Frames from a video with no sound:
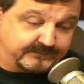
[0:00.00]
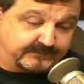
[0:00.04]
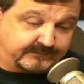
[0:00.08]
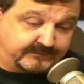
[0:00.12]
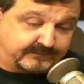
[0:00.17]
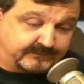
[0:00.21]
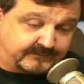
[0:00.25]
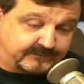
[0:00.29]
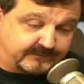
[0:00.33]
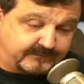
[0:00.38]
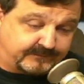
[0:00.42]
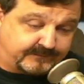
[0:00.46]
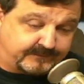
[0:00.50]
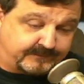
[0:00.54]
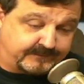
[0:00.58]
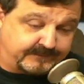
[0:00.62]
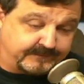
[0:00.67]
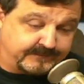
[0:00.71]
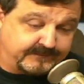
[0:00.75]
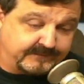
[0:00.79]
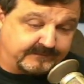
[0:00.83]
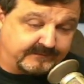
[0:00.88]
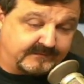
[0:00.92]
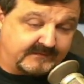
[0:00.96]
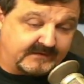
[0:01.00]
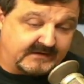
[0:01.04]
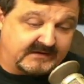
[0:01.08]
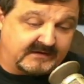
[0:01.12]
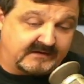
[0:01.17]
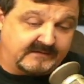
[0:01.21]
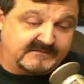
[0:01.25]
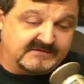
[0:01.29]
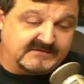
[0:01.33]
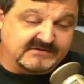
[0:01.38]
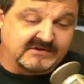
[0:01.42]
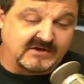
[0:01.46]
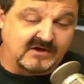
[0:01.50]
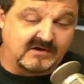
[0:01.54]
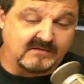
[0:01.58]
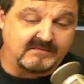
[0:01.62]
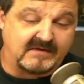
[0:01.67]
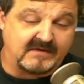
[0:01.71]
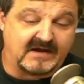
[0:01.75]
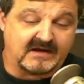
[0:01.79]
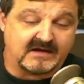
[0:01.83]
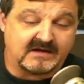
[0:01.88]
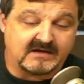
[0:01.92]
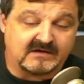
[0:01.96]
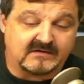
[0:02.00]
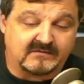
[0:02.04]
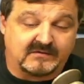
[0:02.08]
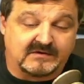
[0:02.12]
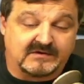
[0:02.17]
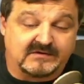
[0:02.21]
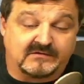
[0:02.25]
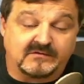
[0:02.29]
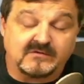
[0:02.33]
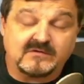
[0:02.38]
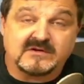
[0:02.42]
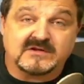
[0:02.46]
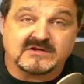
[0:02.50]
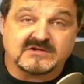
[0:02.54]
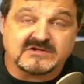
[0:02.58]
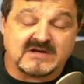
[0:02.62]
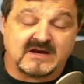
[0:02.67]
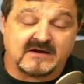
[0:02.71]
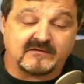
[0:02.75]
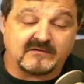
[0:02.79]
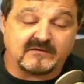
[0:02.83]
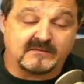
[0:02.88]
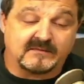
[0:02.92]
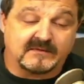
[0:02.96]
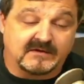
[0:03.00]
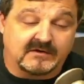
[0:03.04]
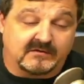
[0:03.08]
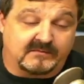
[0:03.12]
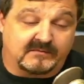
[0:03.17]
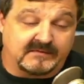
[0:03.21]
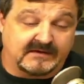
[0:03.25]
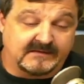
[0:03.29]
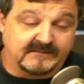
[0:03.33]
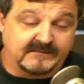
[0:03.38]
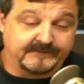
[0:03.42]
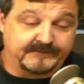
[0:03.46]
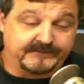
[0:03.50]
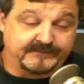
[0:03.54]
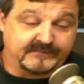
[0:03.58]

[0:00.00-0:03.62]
I'm just going back here to read through the chat room a little bit.